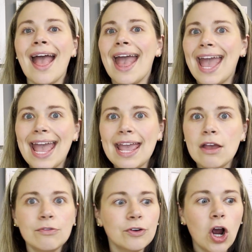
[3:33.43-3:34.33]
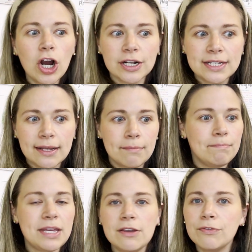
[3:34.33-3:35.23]
A for art,
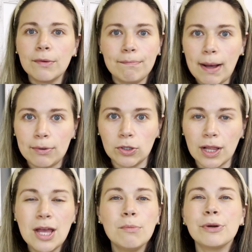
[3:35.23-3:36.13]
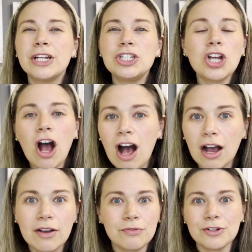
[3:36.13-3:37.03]
B for bubble. Bring
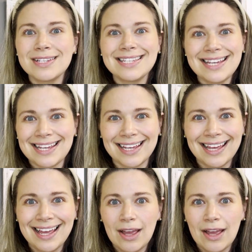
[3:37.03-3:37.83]
chalk for C.